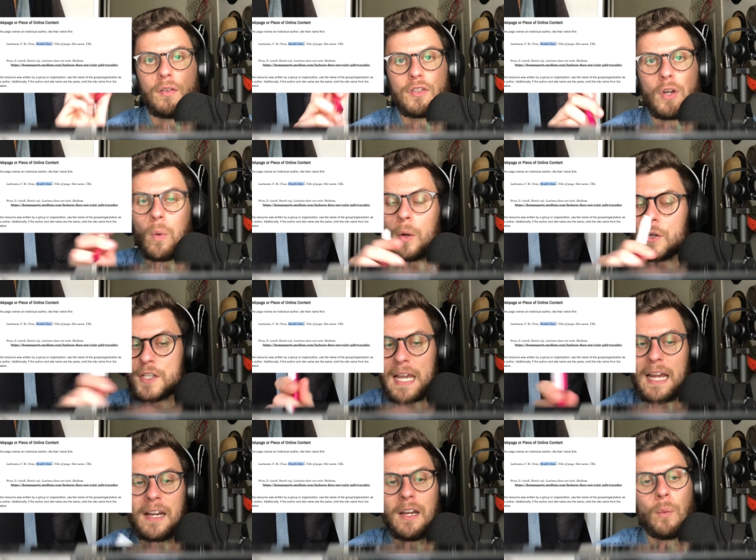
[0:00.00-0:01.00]
So when we're
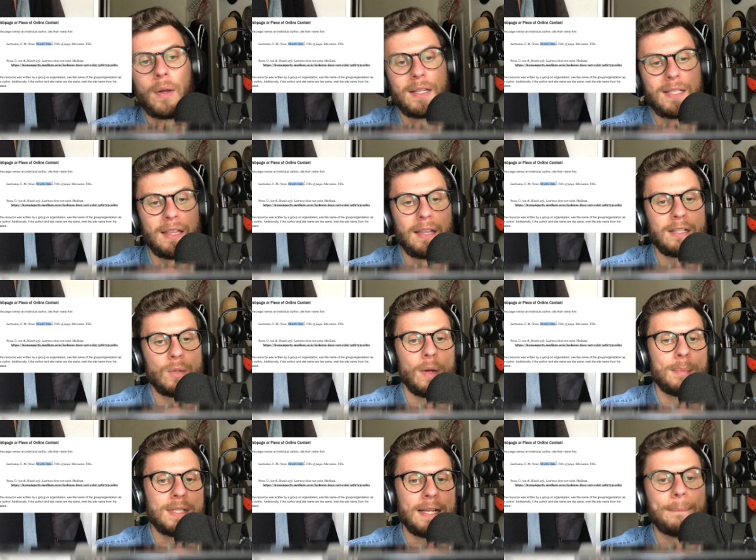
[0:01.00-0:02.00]
scanning it, we can see that it's a
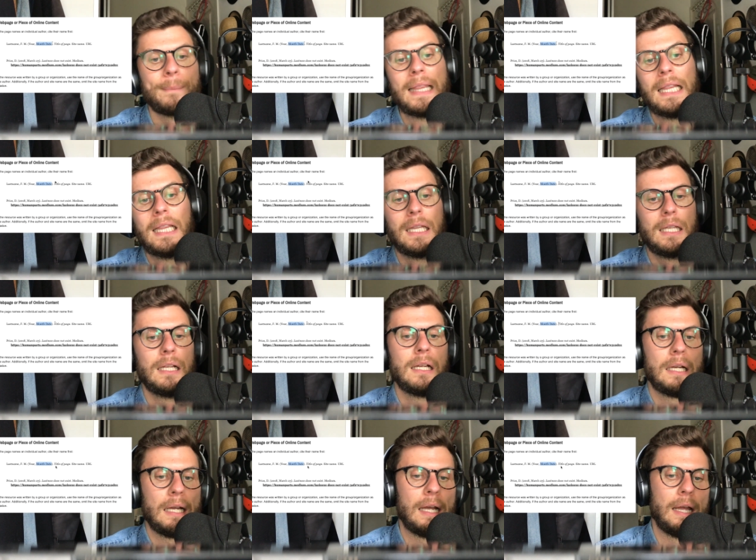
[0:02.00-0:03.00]
website,
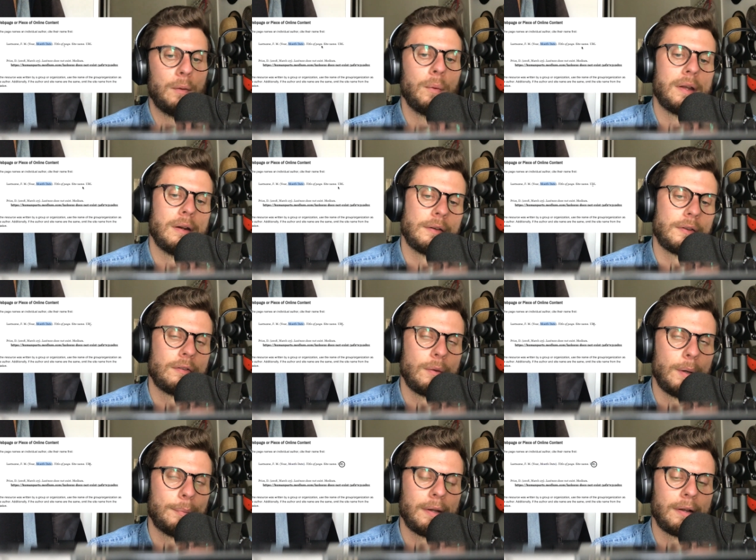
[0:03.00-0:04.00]
and we can also see
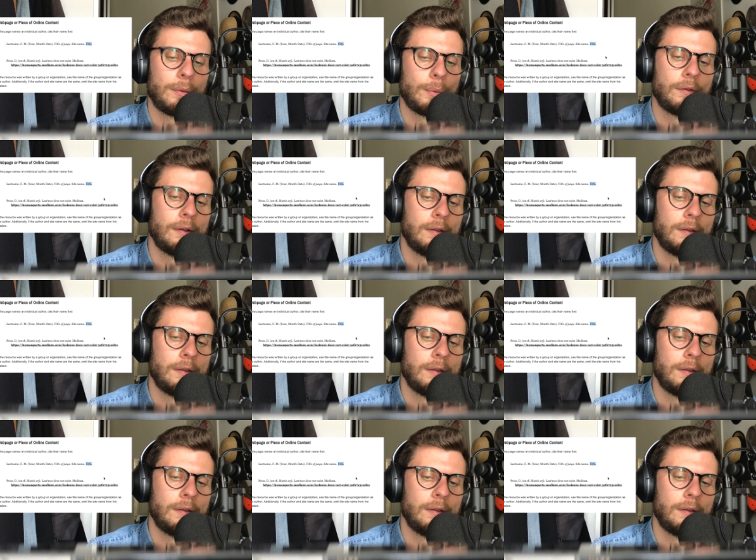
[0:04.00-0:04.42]
website because we'll see the